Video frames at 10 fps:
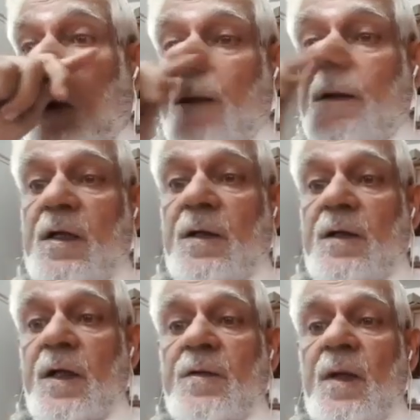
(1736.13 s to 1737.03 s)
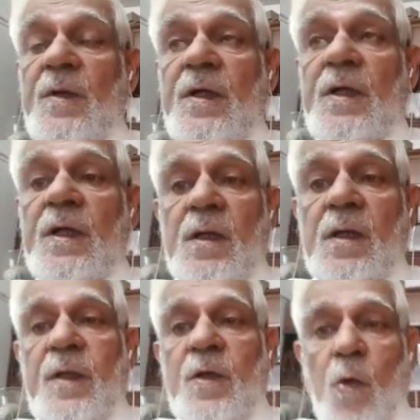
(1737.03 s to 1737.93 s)
and the correct remedy
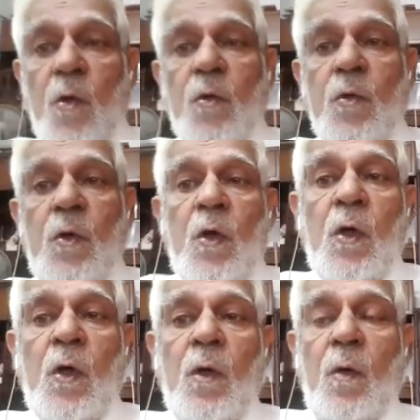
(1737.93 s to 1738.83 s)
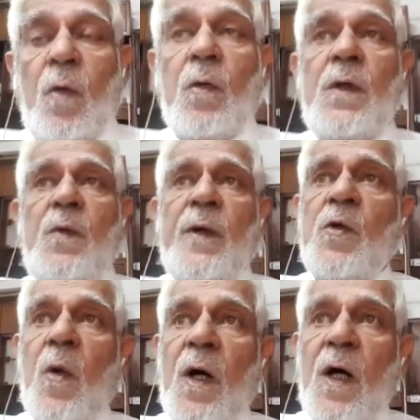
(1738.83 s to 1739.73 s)
can be known only when
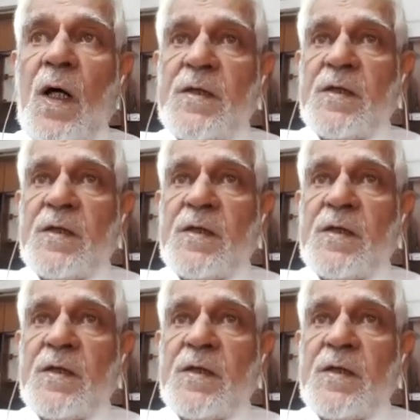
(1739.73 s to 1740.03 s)
you ask